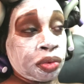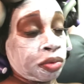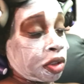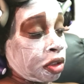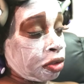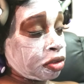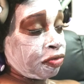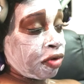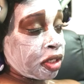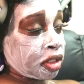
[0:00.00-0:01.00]
you see Thursday,
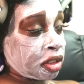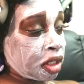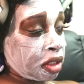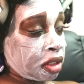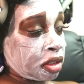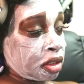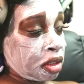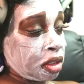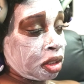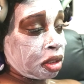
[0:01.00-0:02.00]
Friday, Saturday,
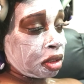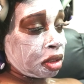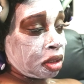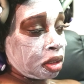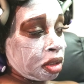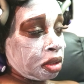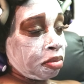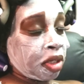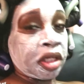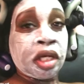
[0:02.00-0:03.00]
Sunday,
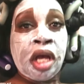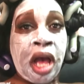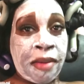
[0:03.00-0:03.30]
Monday.